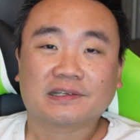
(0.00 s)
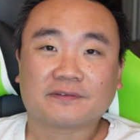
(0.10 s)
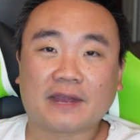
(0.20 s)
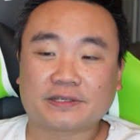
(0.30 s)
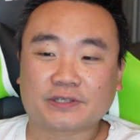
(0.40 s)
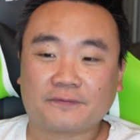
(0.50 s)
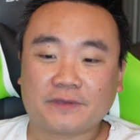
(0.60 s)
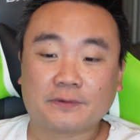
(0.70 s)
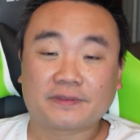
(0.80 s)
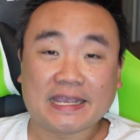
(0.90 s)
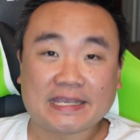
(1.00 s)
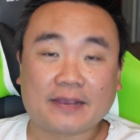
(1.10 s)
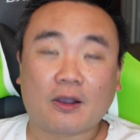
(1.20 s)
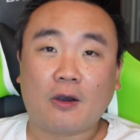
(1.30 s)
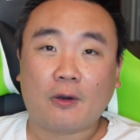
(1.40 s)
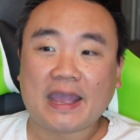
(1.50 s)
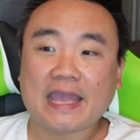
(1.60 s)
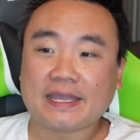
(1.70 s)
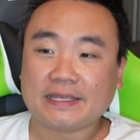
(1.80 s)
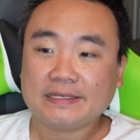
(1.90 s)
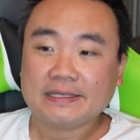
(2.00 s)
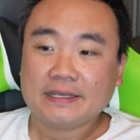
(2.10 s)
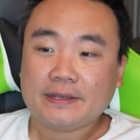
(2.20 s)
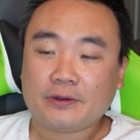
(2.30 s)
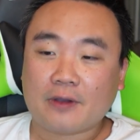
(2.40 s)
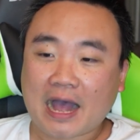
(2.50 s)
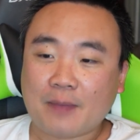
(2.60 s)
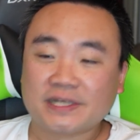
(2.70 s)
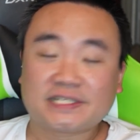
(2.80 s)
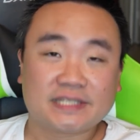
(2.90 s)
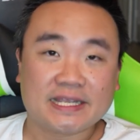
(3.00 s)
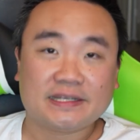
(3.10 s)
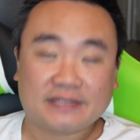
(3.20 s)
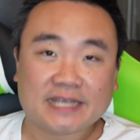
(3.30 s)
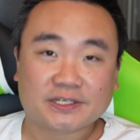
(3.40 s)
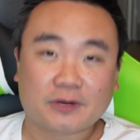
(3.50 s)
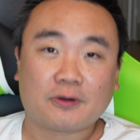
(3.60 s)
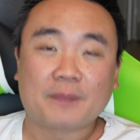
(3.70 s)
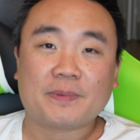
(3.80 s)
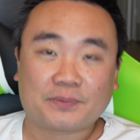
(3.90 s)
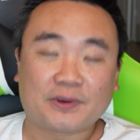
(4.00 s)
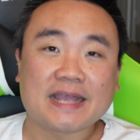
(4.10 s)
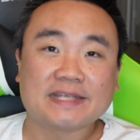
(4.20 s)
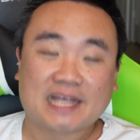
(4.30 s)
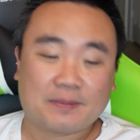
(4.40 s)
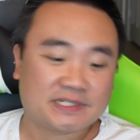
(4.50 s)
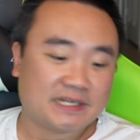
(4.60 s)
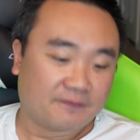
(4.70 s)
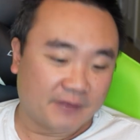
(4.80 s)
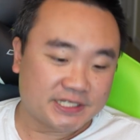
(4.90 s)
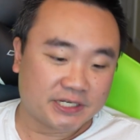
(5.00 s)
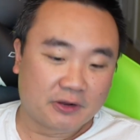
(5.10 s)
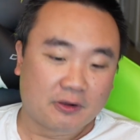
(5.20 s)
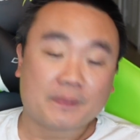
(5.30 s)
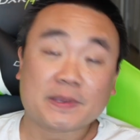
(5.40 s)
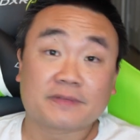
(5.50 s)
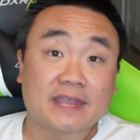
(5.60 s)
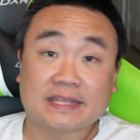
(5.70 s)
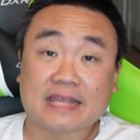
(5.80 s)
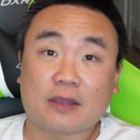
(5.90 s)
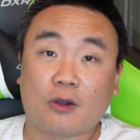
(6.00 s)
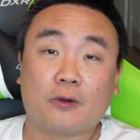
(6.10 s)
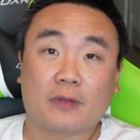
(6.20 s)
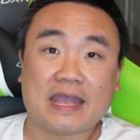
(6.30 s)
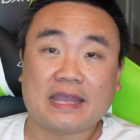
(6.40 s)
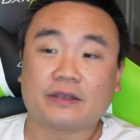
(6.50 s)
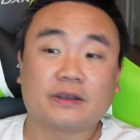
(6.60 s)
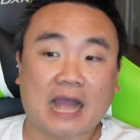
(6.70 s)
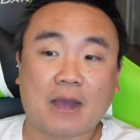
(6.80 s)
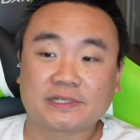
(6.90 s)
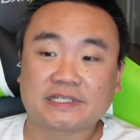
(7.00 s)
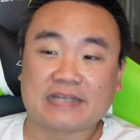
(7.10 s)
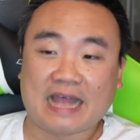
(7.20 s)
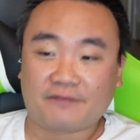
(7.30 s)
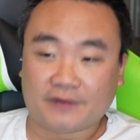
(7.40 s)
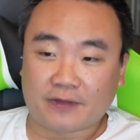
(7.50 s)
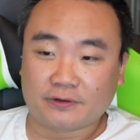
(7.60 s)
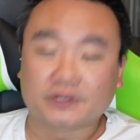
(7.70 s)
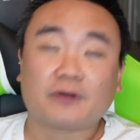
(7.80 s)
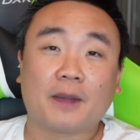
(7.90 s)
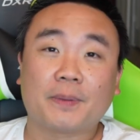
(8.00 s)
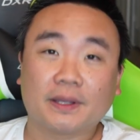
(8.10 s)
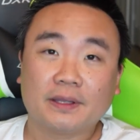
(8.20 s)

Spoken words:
Right? So if you were thinking, oh, hey, you know, how much did things go up in price? How much did inflation go up? You would think that, oh, hey, how much did the avocados go up?